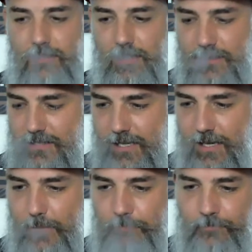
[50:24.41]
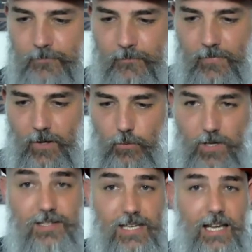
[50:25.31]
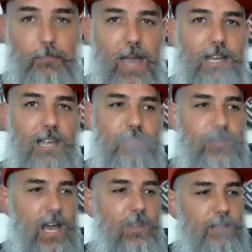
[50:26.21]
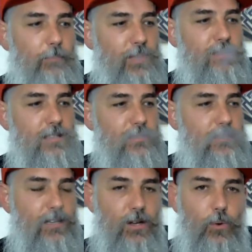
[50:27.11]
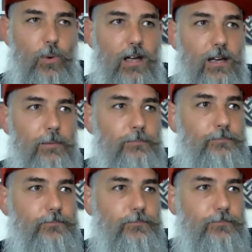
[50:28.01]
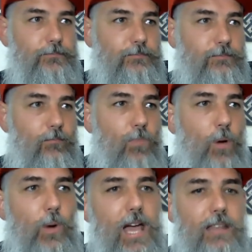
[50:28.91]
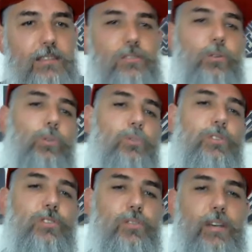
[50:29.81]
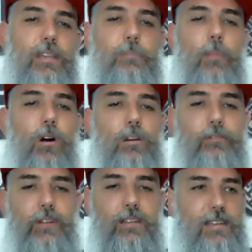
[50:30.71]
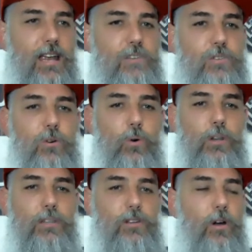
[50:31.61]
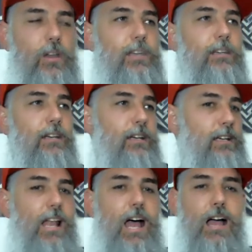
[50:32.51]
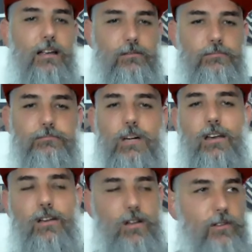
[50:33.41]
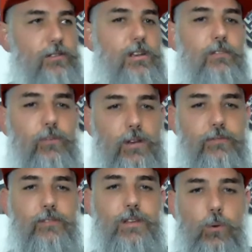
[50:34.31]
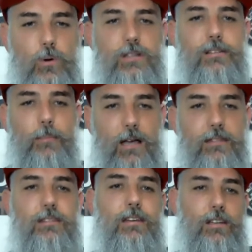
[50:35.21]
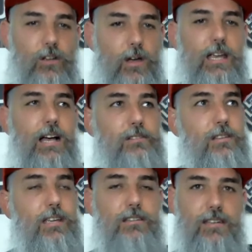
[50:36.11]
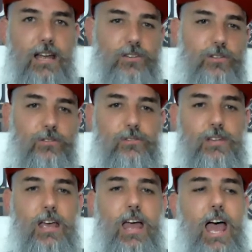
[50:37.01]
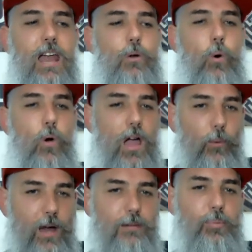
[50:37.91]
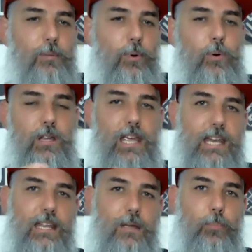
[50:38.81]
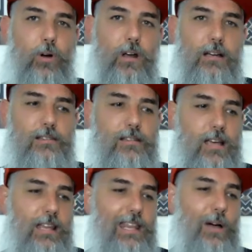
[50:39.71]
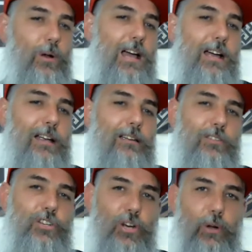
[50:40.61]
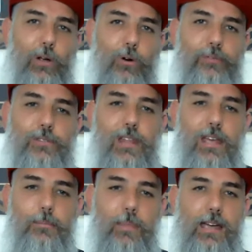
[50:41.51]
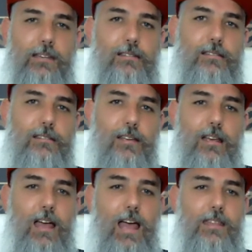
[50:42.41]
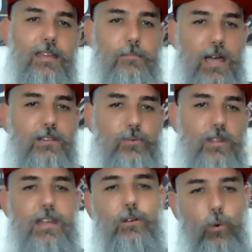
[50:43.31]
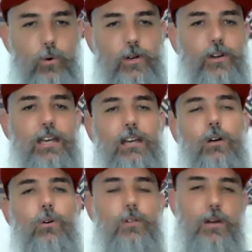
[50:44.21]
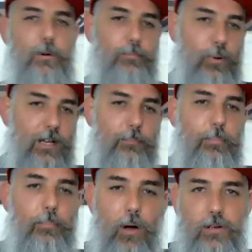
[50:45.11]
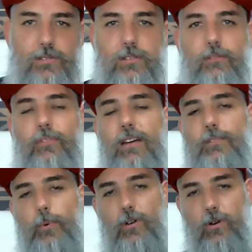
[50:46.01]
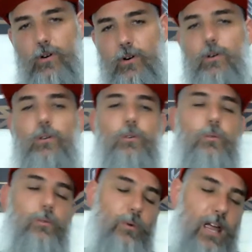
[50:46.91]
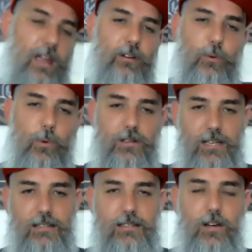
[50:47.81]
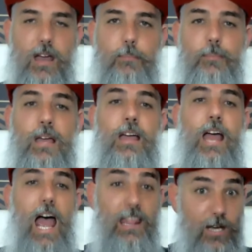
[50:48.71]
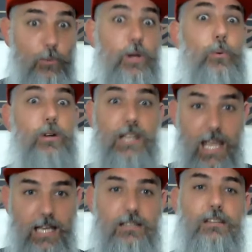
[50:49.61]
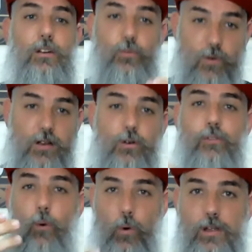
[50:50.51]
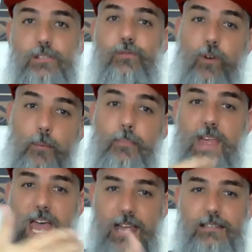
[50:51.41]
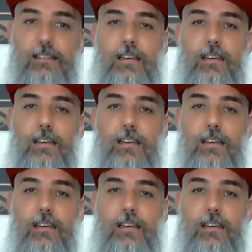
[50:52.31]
It's we're seeing a backlash now in the business where we had this cool stream of international orders going, like, I don't know, 30, 40, 50 orders a month going out to the internationals. And when people were getting their products, they were like showing off to their mates, and their mates were then ordering, or they were putting posts on Facebook or wherever it was, Instagram. And then we would get runoff orders from that.